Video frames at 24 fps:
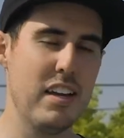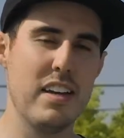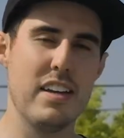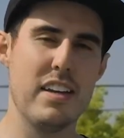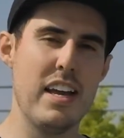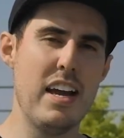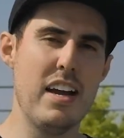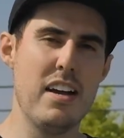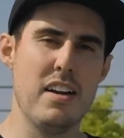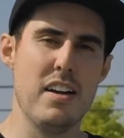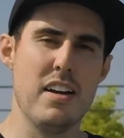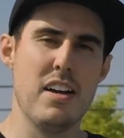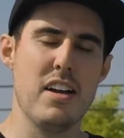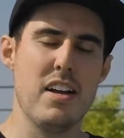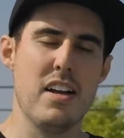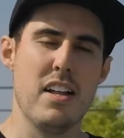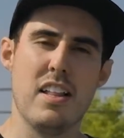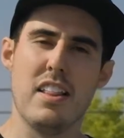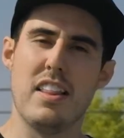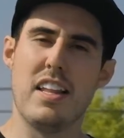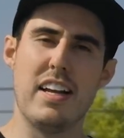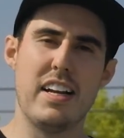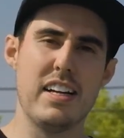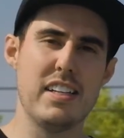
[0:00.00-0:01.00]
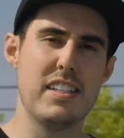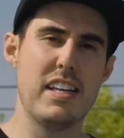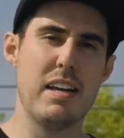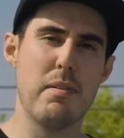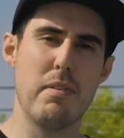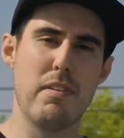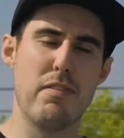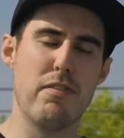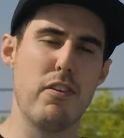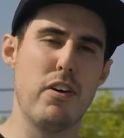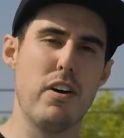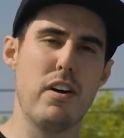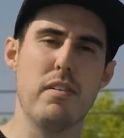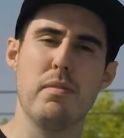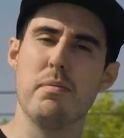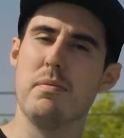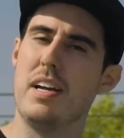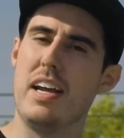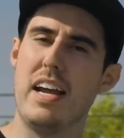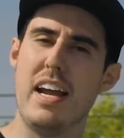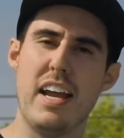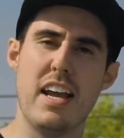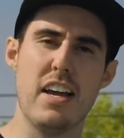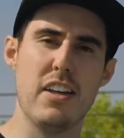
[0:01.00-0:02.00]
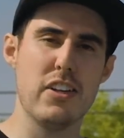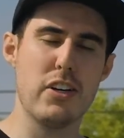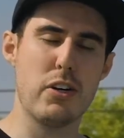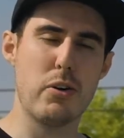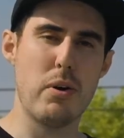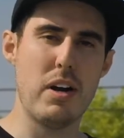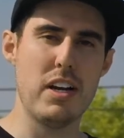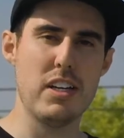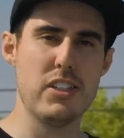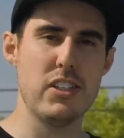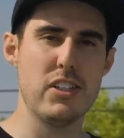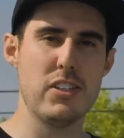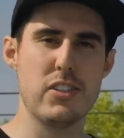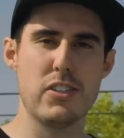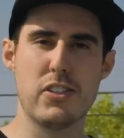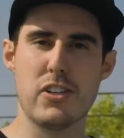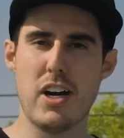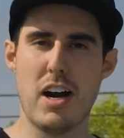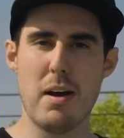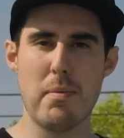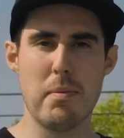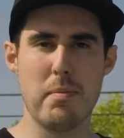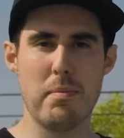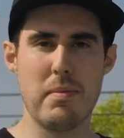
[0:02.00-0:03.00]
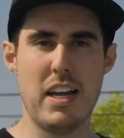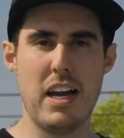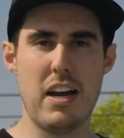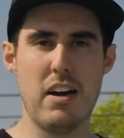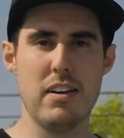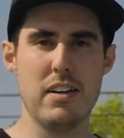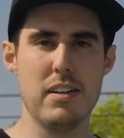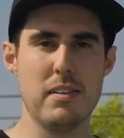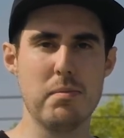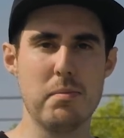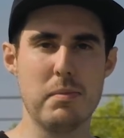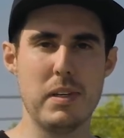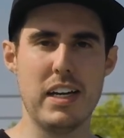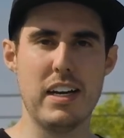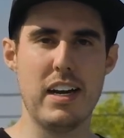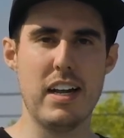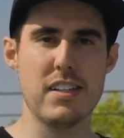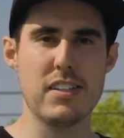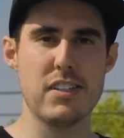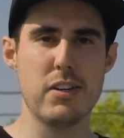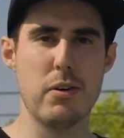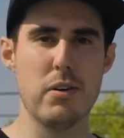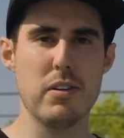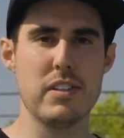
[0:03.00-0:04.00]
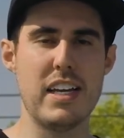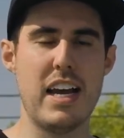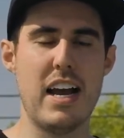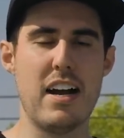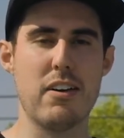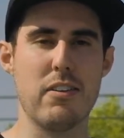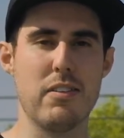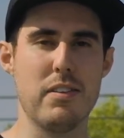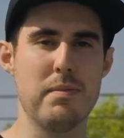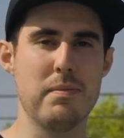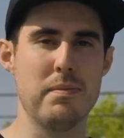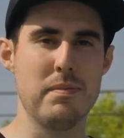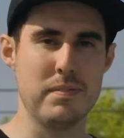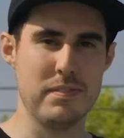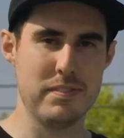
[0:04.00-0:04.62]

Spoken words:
Yeah, like I said before, any other questions, drop them down and me and Enzo will tackle them.